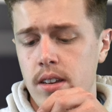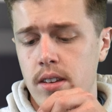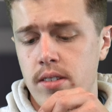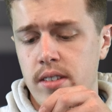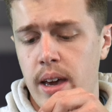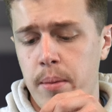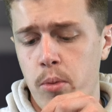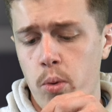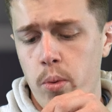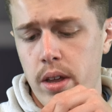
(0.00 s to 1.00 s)

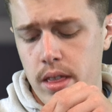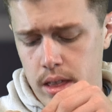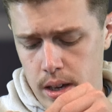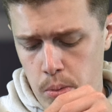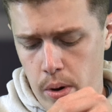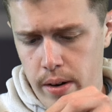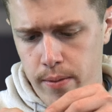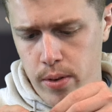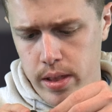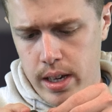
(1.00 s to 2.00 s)
Same with the one
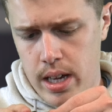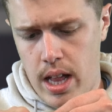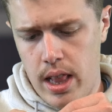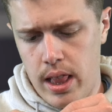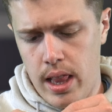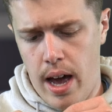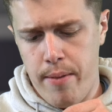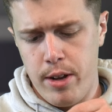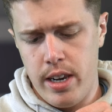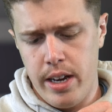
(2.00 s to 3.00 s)
for the
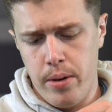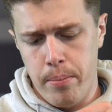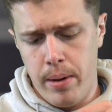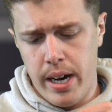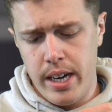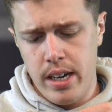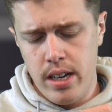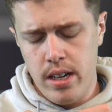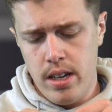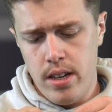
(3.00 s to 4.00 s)
lavalier mic.
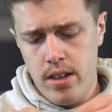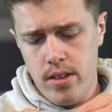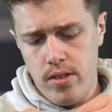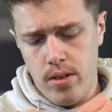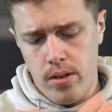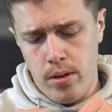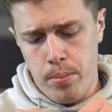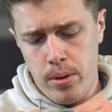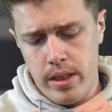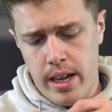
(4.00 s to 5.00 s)
So you
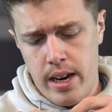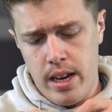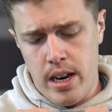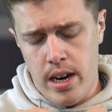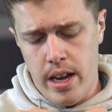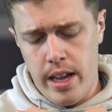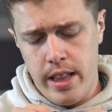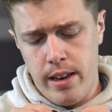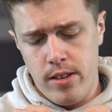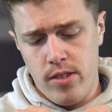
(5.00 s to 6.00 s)
put that in, and
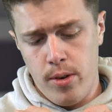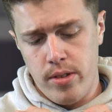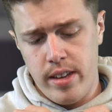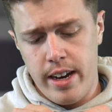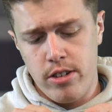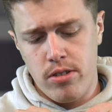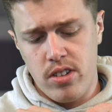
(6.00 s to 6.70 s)
then so it's extra